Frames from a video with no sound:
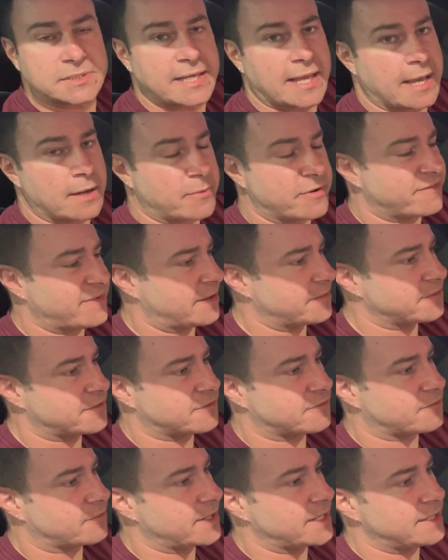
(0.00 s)
Yeah, we found
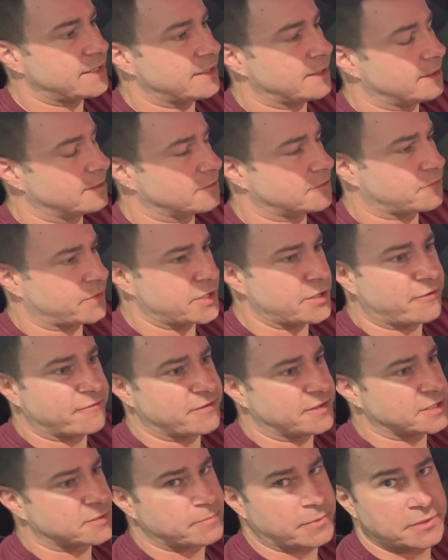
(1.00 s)
three
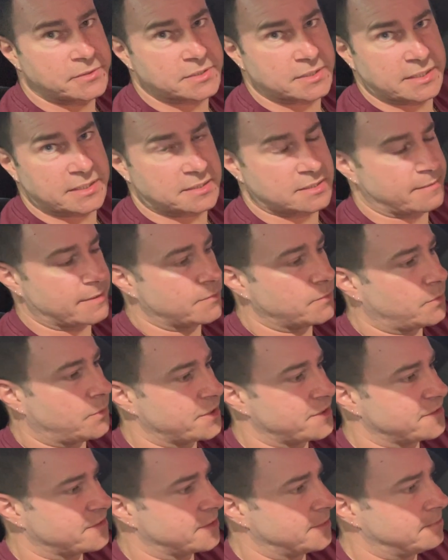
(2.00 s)
obvious boost leaks. I mean,
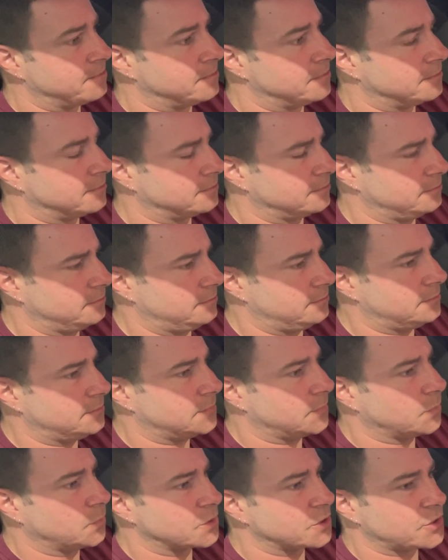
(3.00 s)
one of them
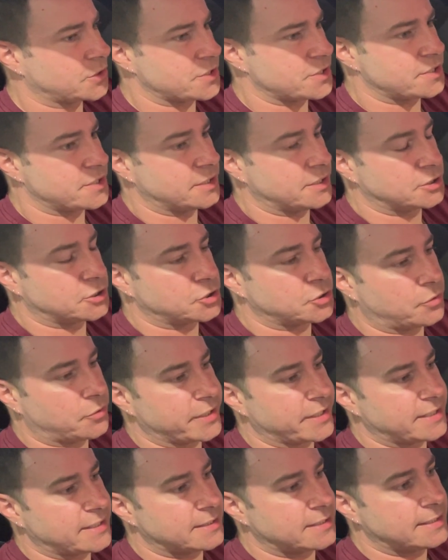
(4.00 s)
was on a
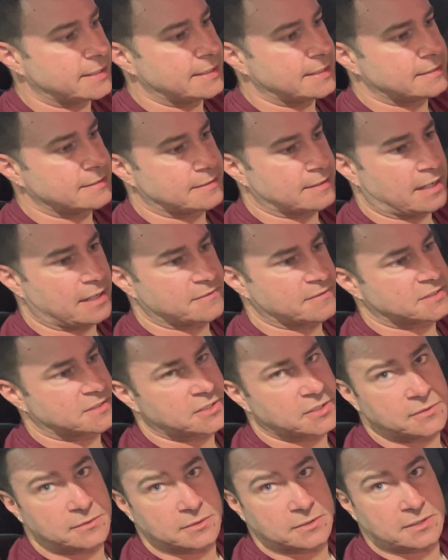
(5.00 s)
join. The other
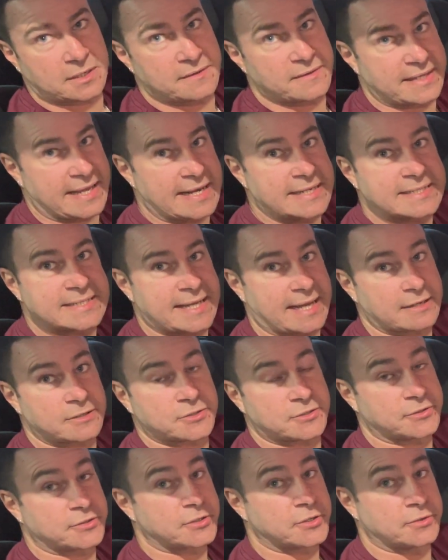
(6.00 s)
two looked like the end tanks
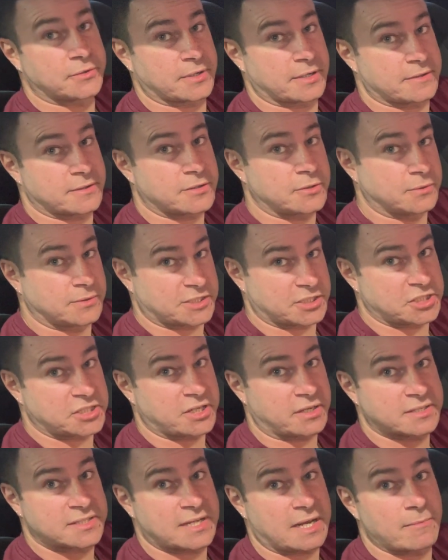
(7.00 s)
on the cooler, like the cooler's just
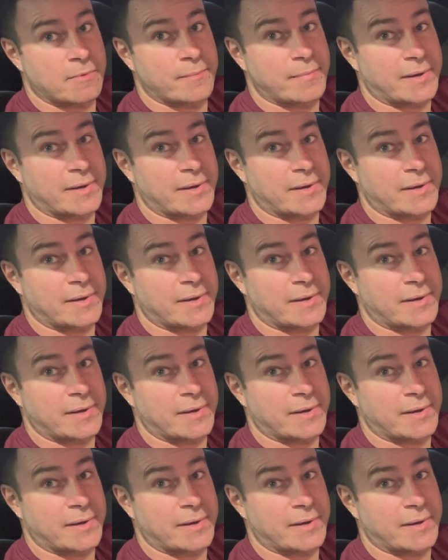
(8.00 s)
starting to come apart.